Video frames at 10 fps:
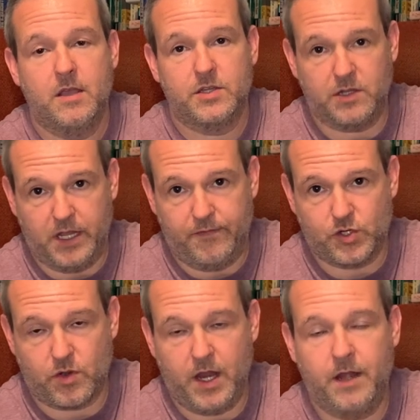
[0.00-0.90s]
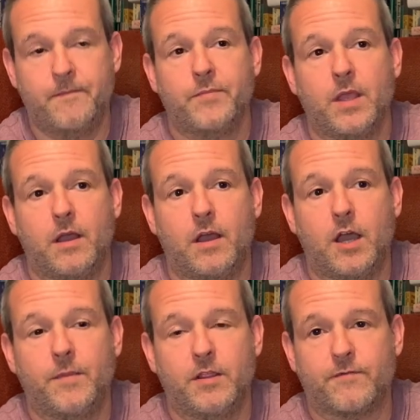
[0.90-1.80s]
slave trade
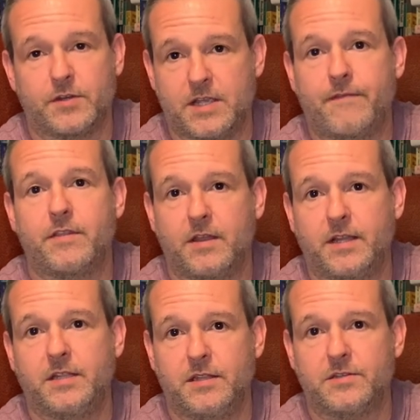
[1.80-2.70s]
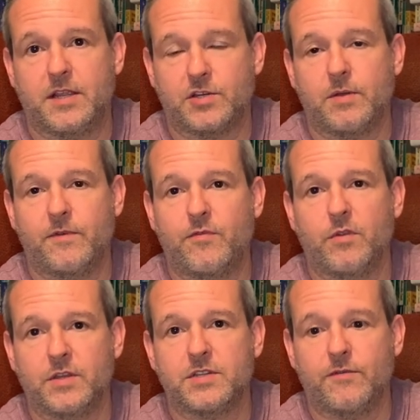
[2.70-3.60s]
in the first half of the 19th century
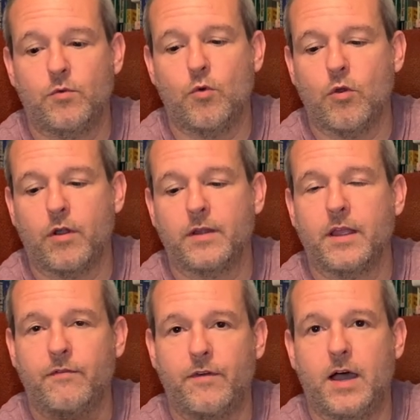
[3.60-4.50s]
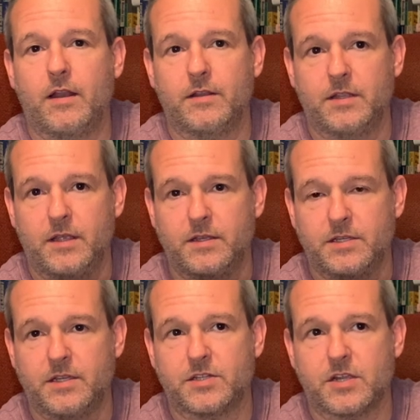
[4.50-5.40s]
before the Civil War, and followed as
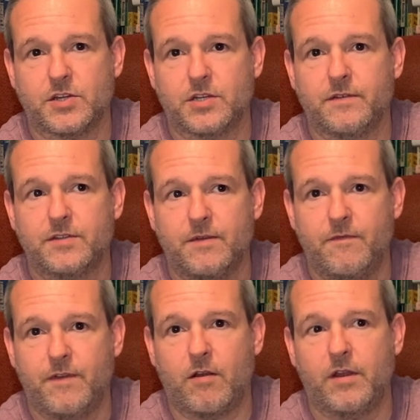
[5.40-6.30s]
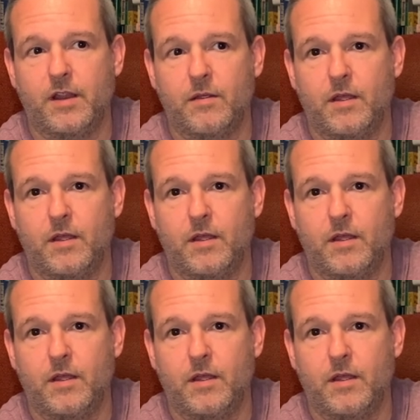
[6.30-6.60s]
a discussion of some very